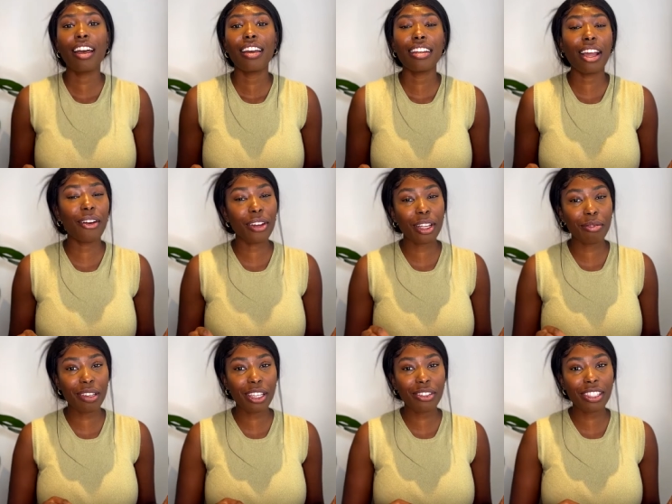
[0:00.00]
Now we're gonna be
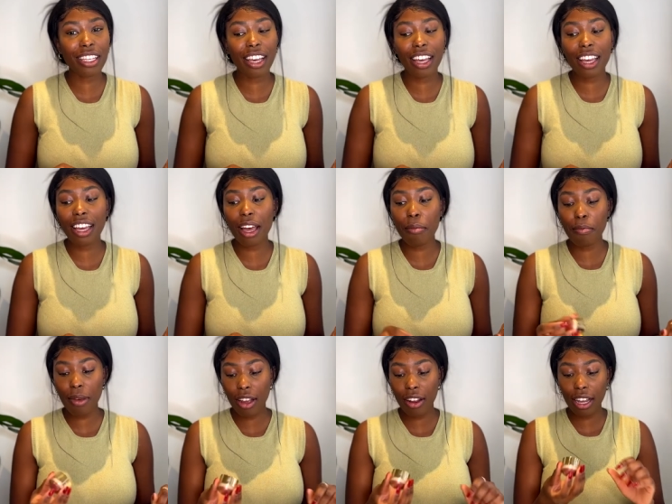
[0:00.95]
using
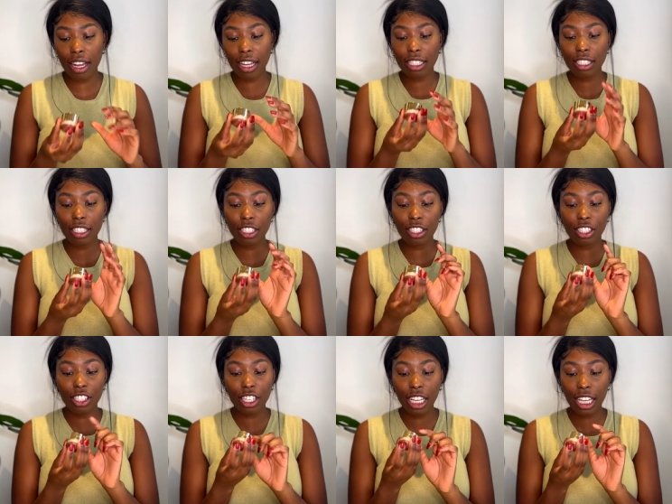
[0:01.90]
Merit's
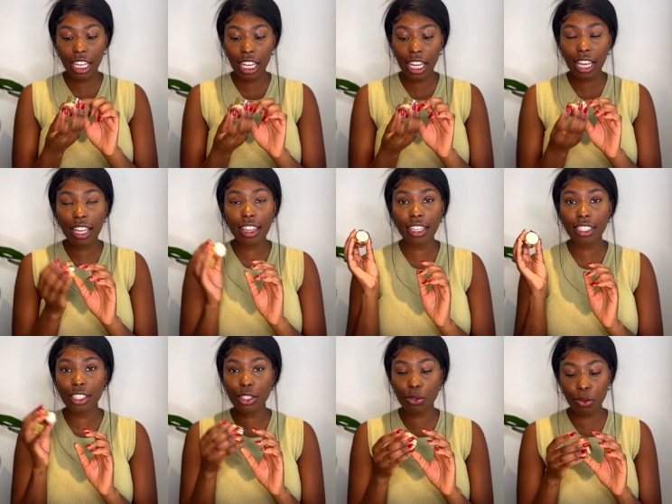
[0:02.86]
Cheeky. This
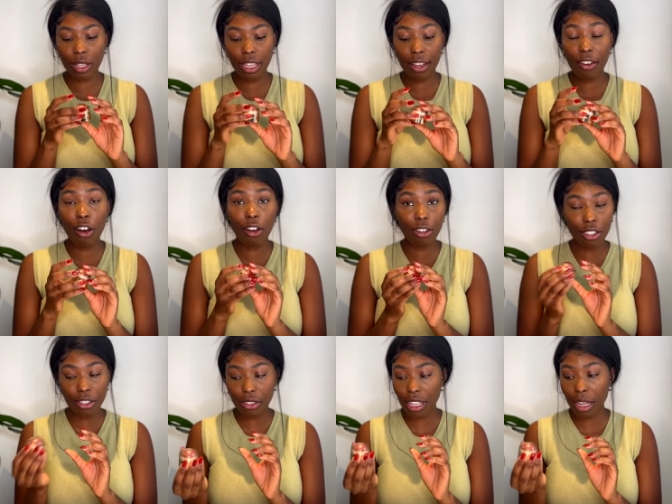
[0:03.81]
is what they
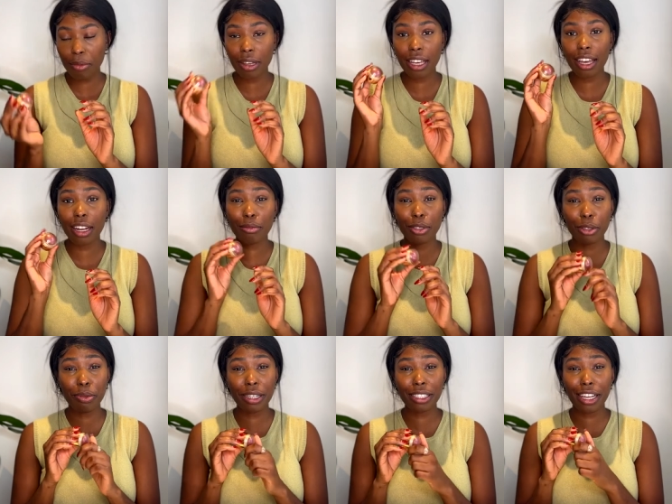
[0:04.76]
also sent me and I'm
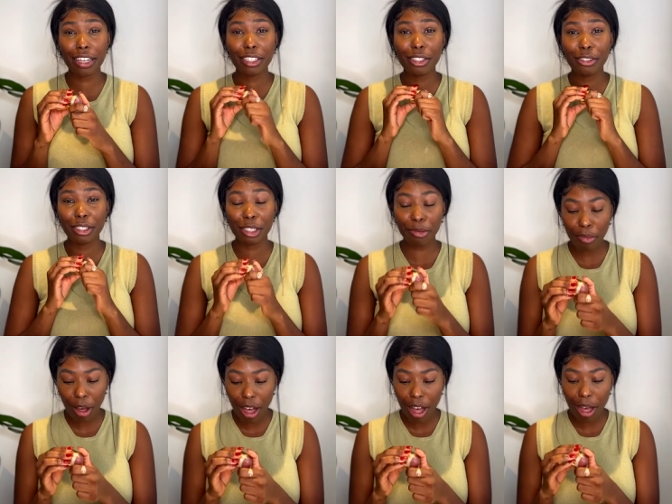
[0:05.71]
super excited to use this
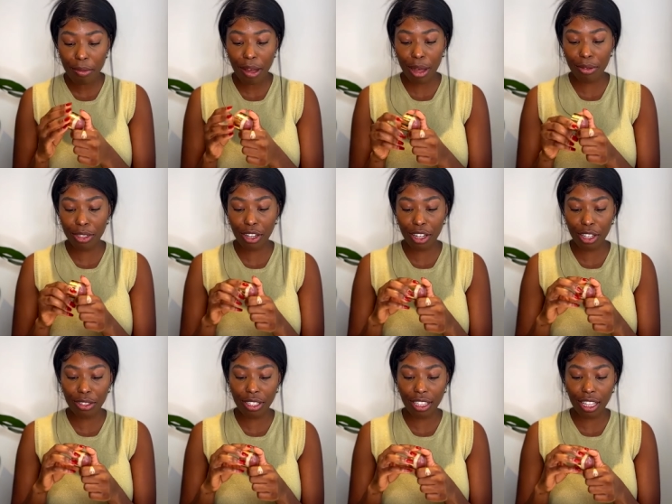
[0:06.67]
bomb. I was trying to
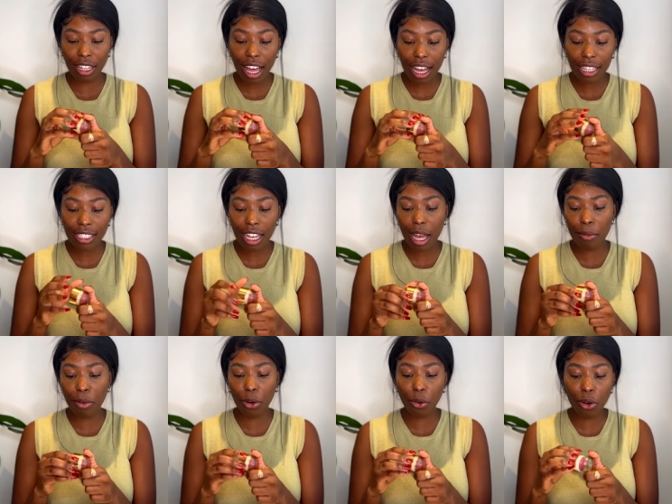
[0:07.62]
use it the last time
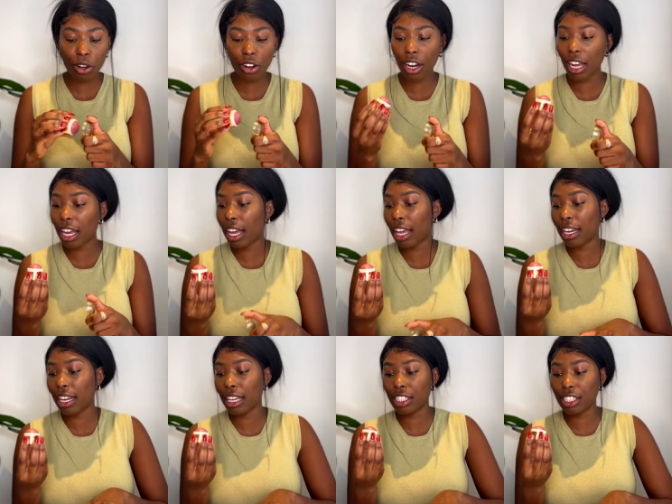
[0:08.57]
or order it and
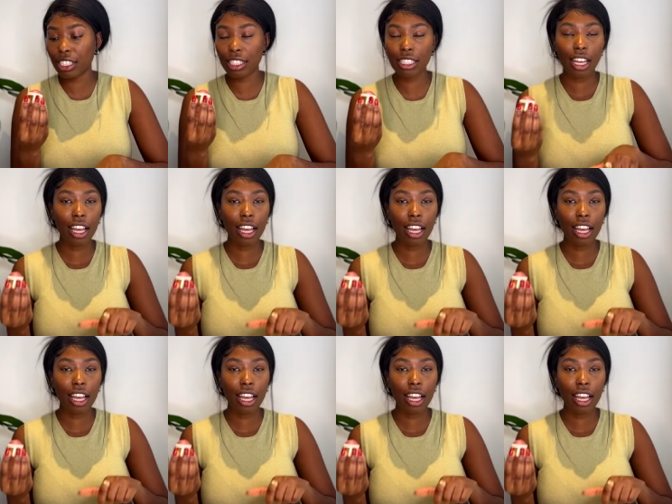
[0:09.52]
it just,